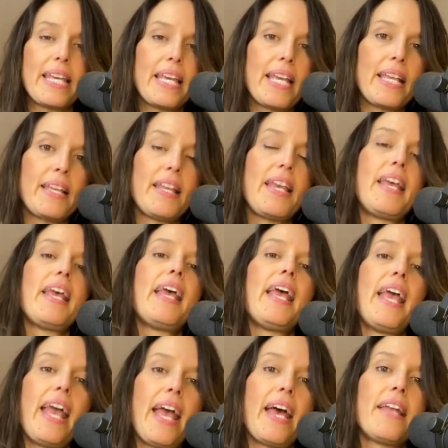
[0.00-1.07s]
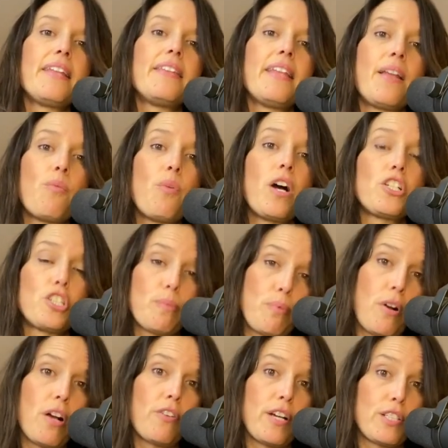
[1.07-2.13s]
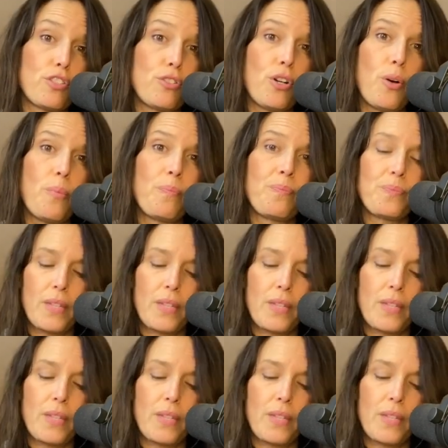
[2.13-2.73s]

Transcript: in and then watch your progress grow.